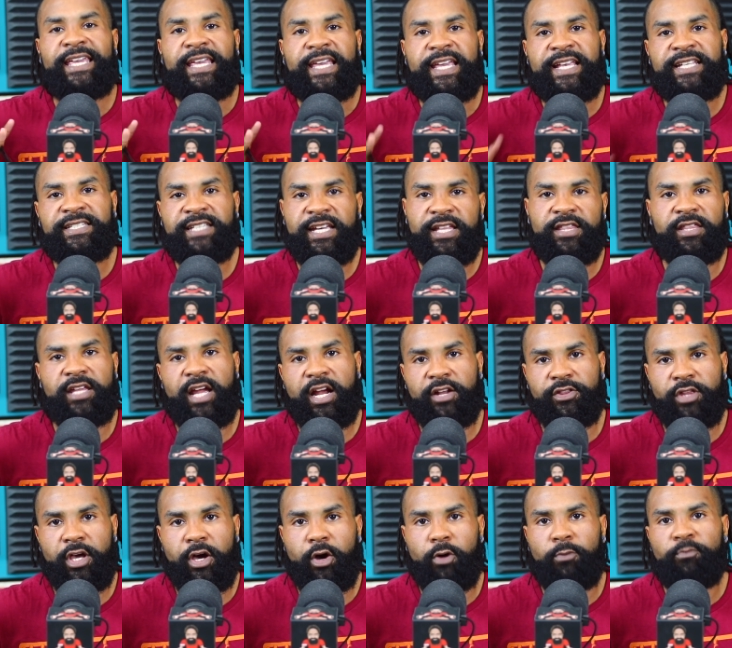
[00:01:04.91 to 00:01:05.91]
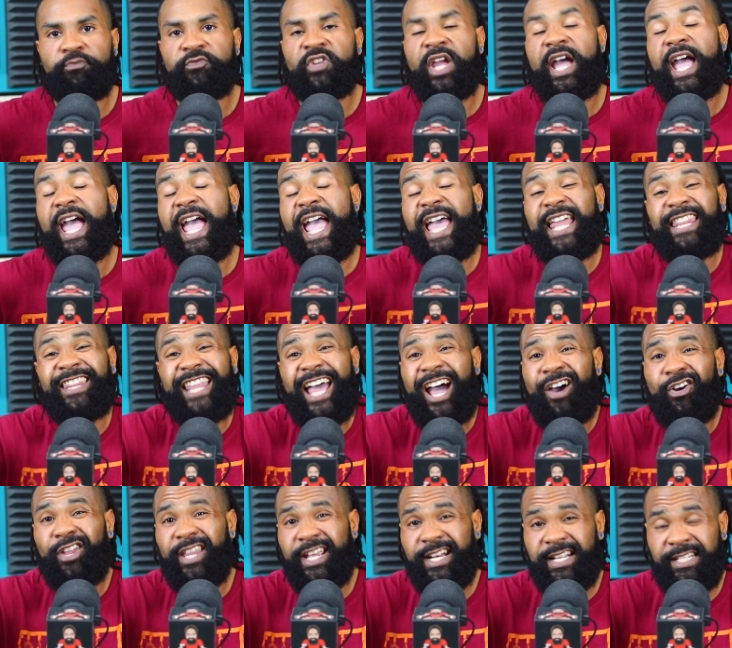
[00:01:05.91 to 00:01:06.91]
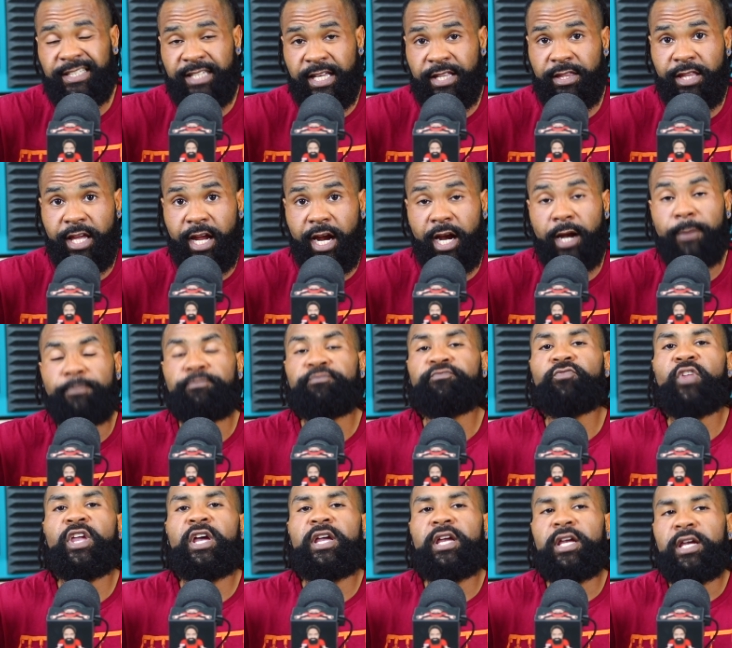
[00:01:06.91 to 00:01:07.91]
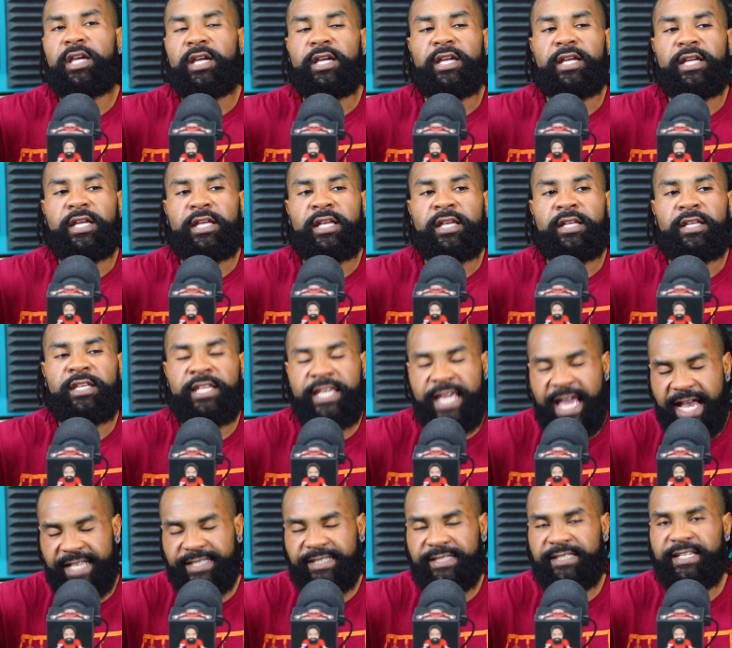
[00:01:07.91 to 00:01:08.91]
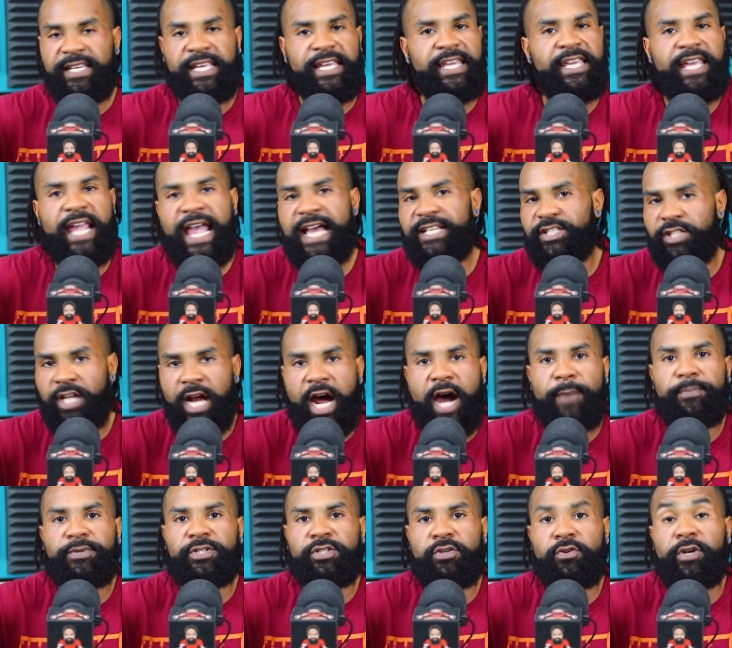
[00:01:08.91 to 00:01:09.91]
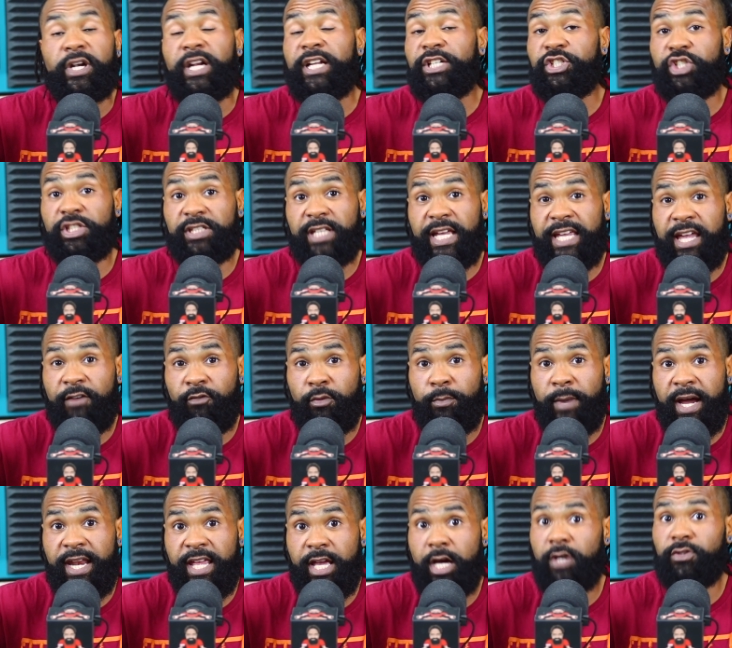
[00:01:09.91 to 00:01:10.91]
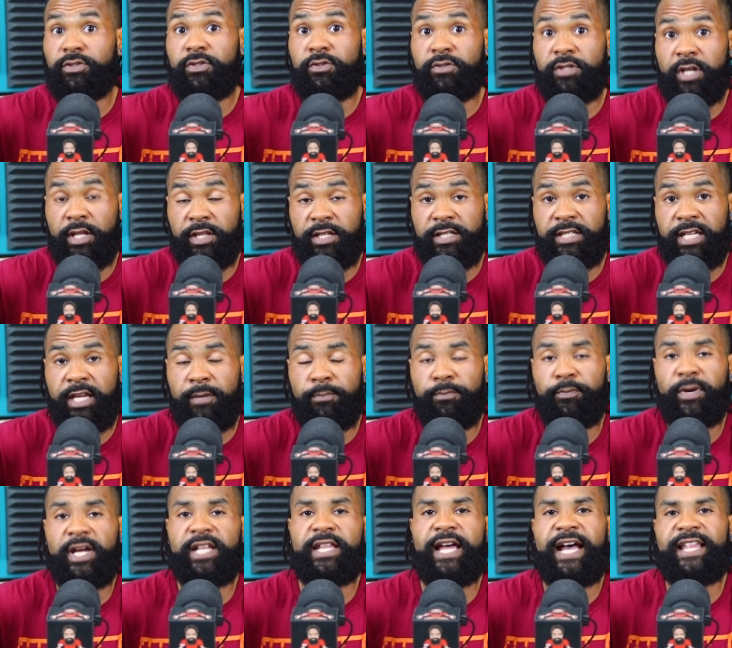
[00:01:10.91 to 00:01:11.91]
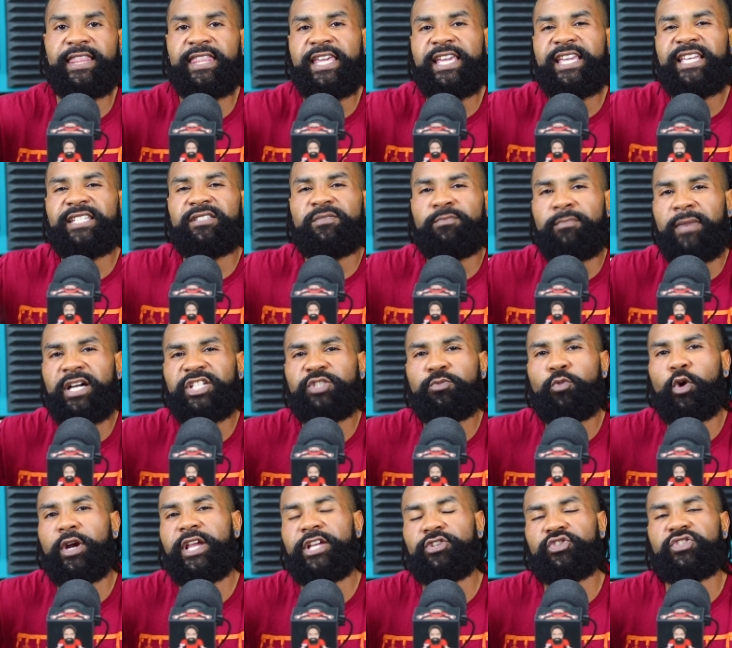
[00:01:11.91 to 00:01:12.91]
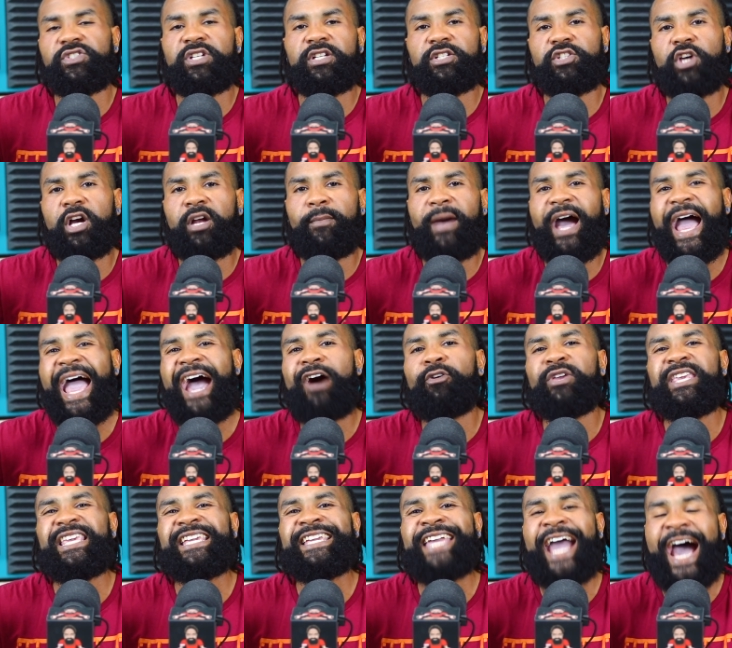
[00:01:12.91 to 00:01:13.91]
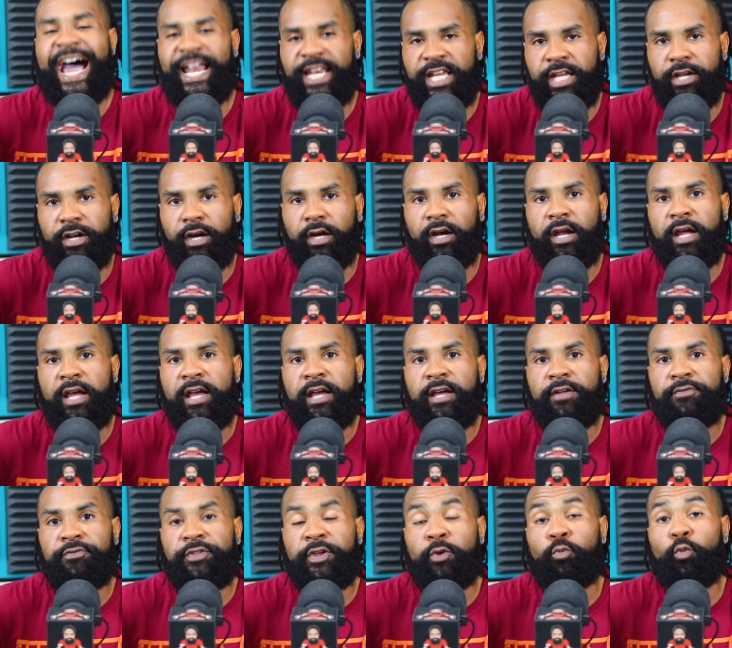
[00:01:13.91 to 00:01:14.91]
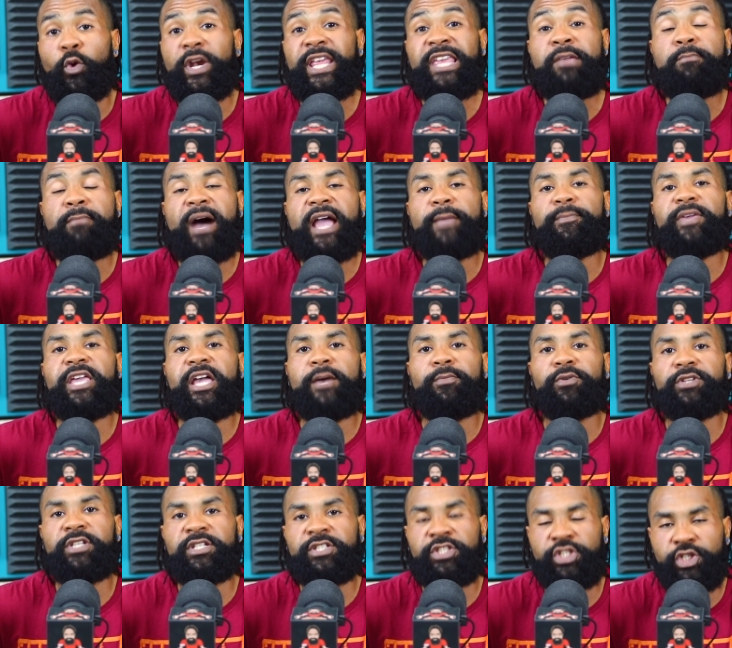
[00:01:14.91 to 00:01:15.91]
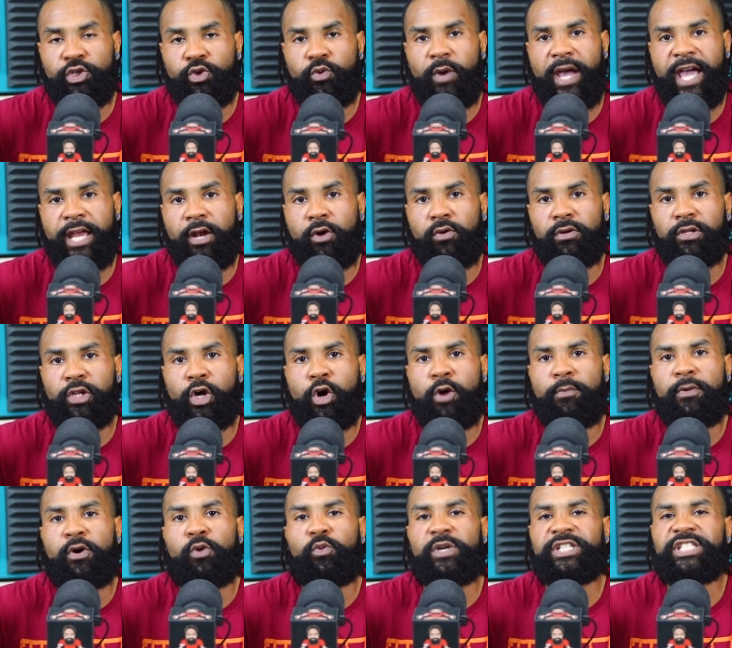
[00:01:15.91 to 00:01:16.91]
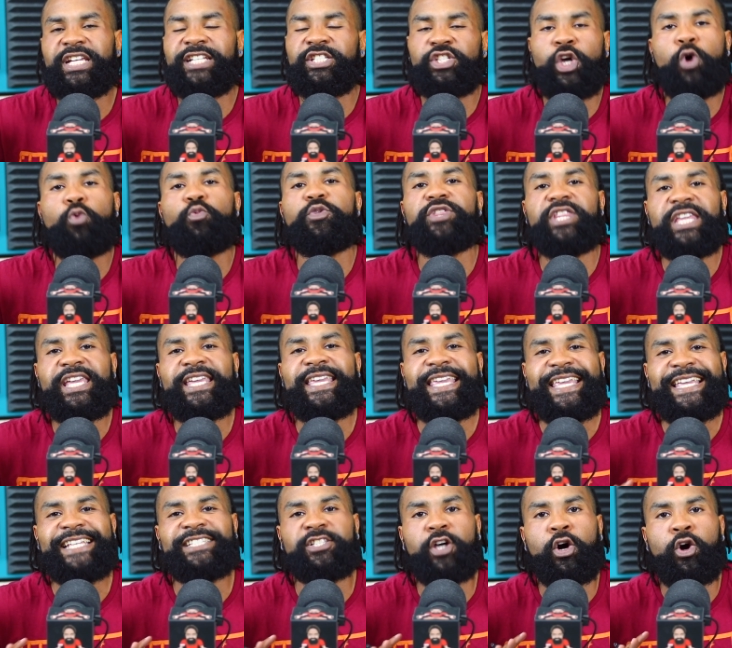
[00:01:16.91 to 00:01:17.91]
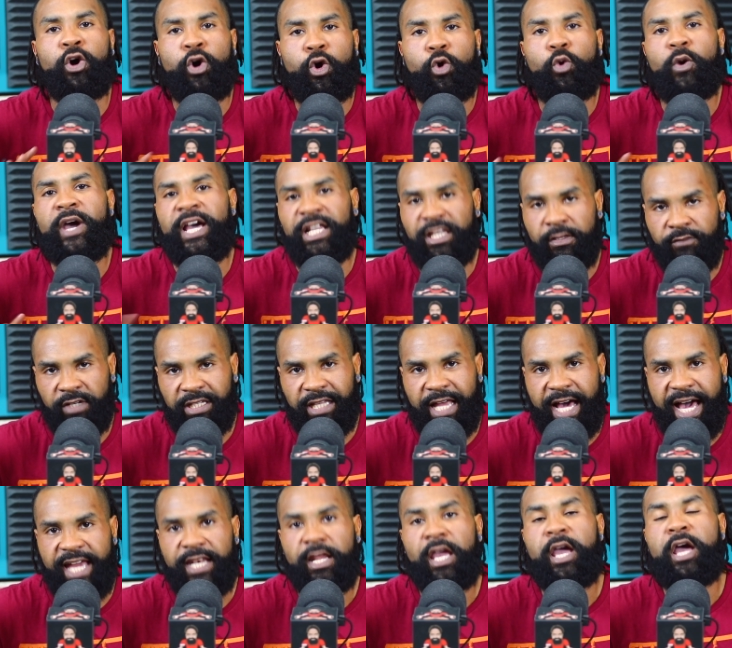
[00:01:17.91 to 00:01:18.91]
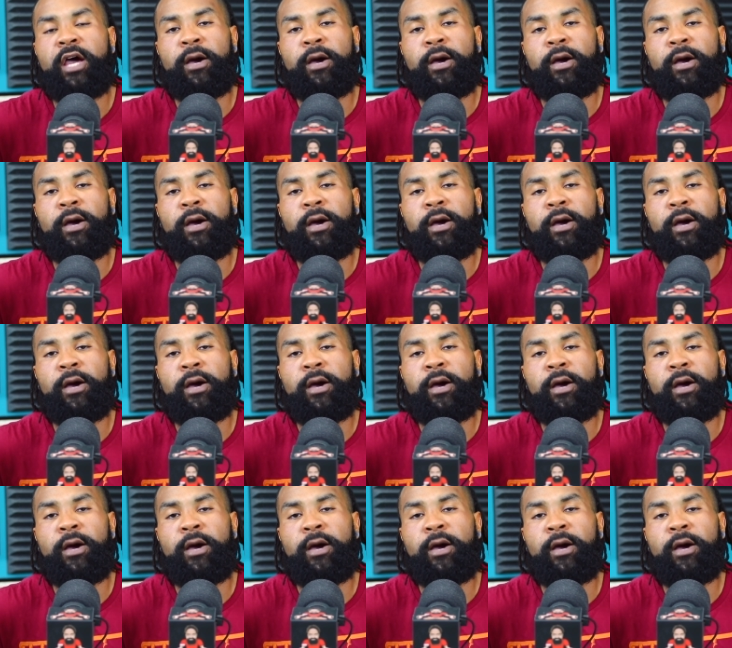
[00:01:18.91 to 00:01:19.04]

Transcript: He's in there, though. And now that he's in there, yes, he has an opportunity, just like everybody else who's on the team. But I think it's much more interesting to talk about how he got here than what he might be able to do at Oklahoma, which I don't think is a whole hell of a lot.